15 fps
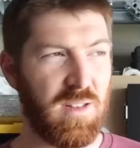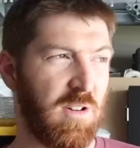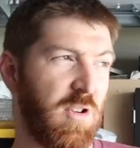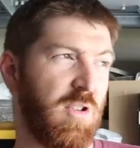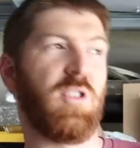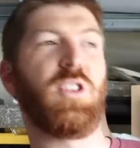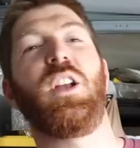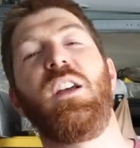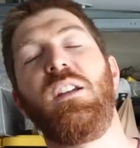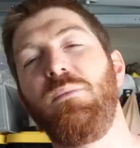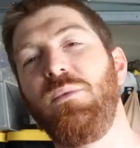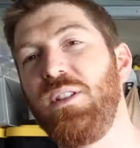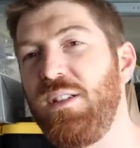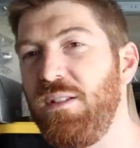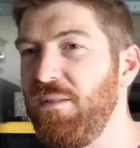the Kershaw
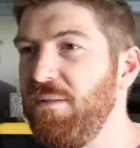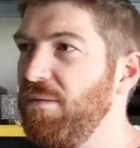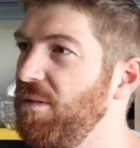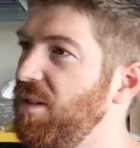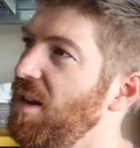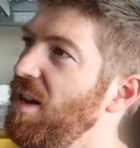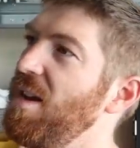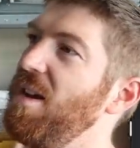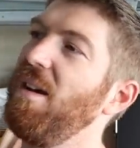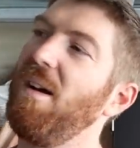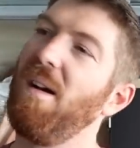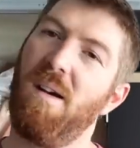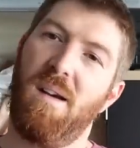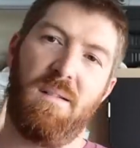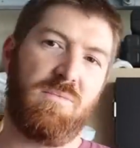Emersons,
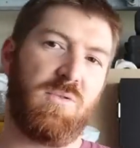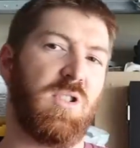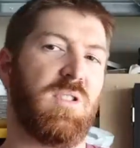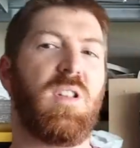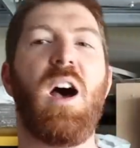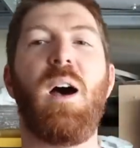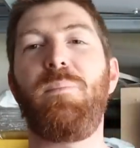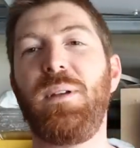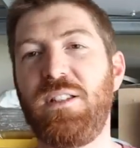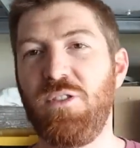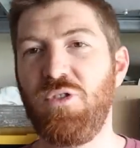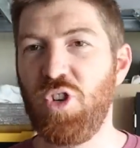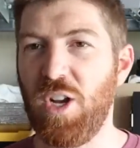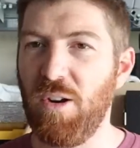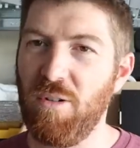uh, just topics
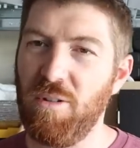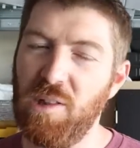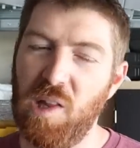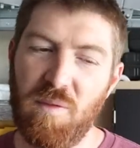in general.